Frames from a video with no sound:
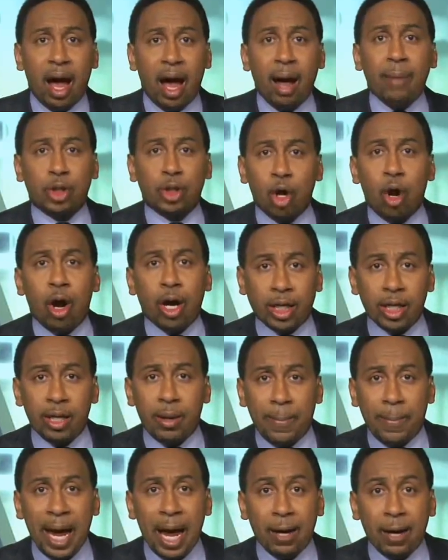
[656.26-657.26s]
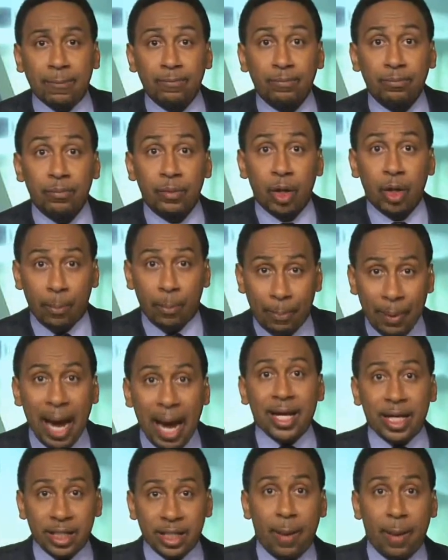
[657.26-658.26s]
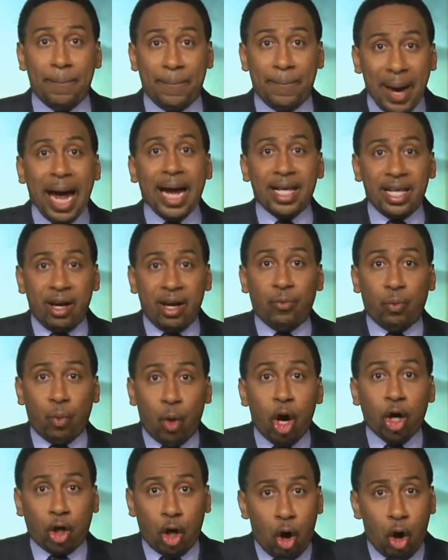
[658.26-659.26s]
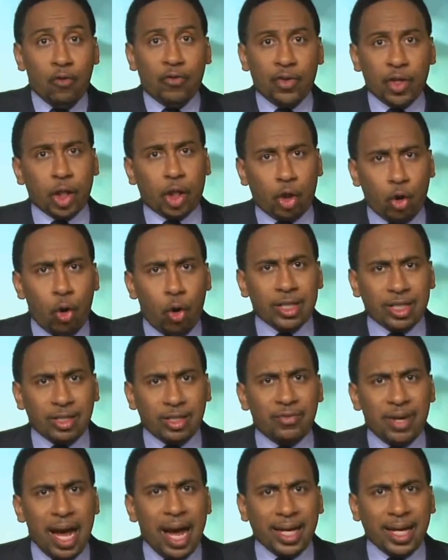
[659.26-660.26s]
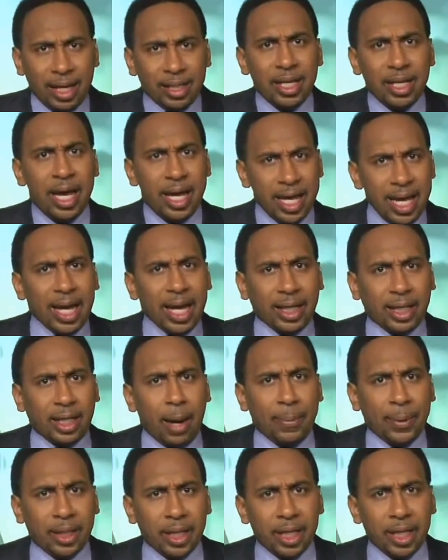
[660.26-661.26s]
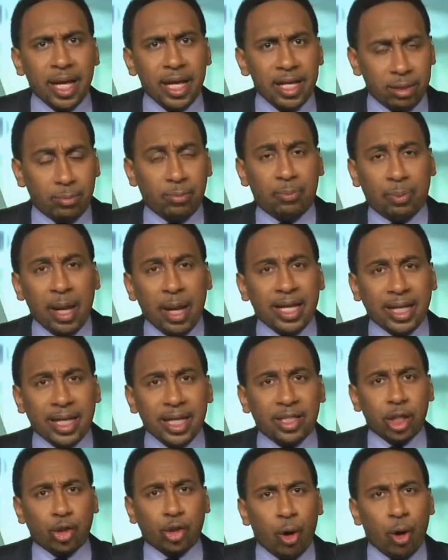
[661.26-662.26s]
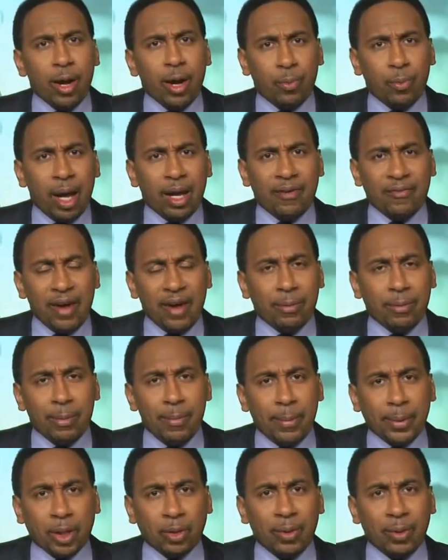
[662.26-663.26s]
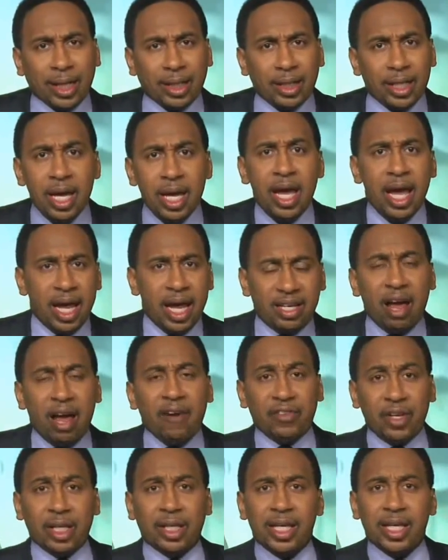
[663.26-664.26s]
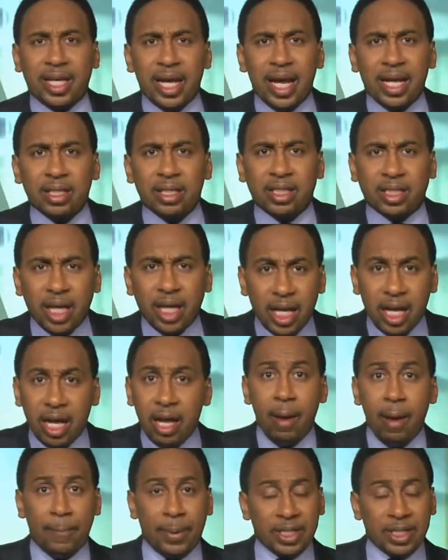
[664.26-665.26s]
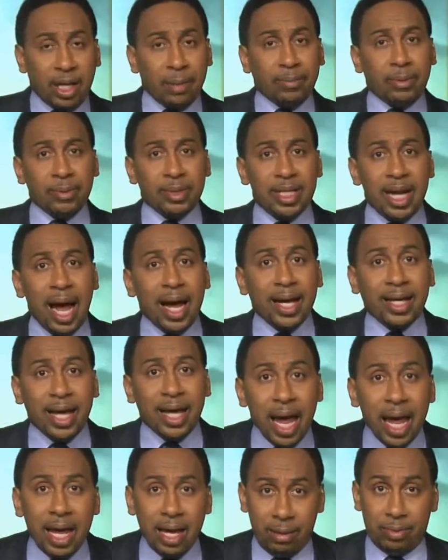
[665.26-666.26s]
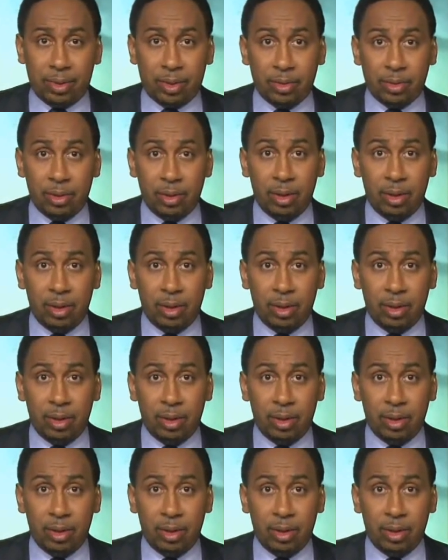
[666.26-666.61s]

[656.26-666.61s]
I'm talking about by the body of work over the course of 9 games. He had a couple of good games, played Detroit well, if I remember correctly, and definitely Kansas City. But Skip, there was 9 games.